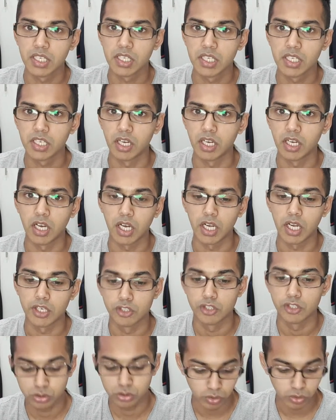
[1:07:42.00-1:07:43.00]

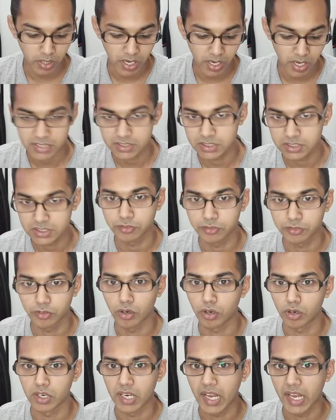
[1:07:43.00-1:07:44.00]
not to ask
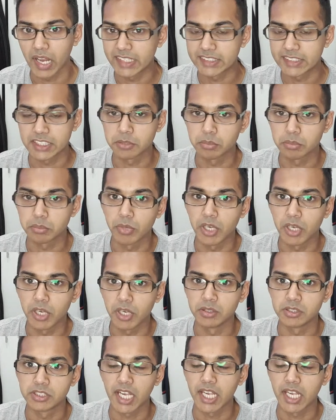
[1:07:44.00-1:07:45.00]
for likes and
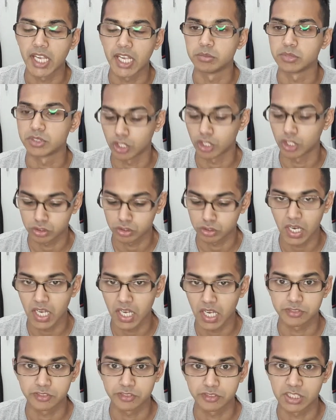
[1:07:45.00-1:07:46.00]
times, not to ask
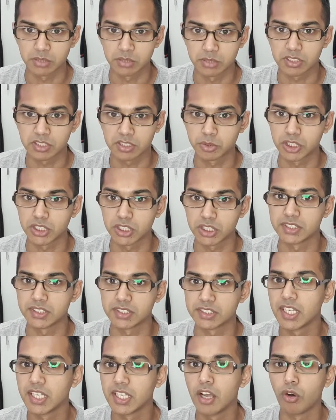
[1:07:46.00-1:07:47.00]
for subscriptions
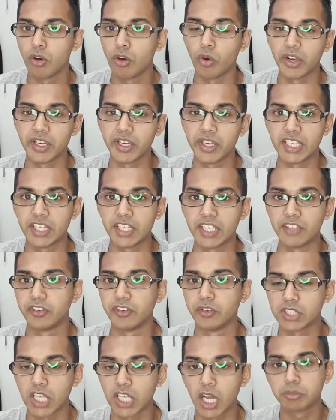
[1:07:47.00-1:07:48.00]
or anything. If it was
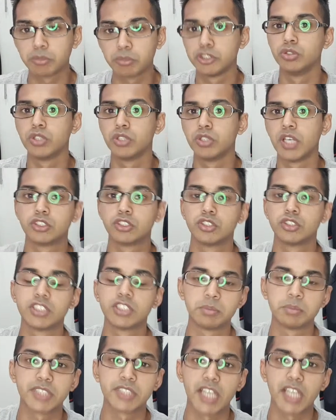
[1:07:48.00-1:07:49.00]
up to you guys to
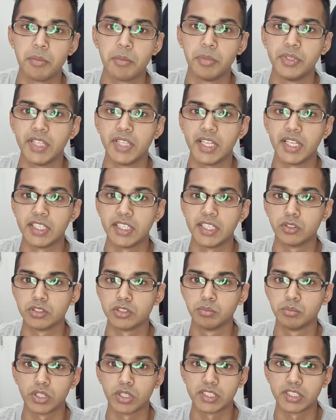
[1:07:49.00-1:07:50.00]
subscribe, then it was
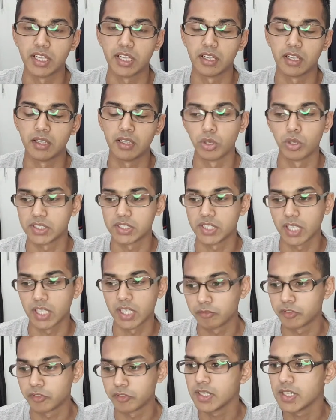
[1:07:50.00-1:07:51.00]
more than
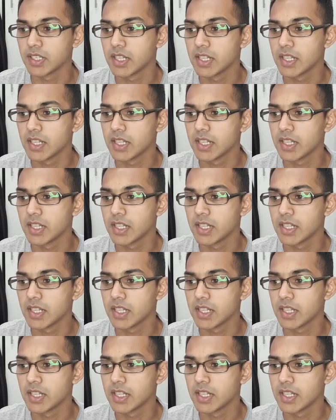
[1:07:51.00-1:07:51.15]
helpful.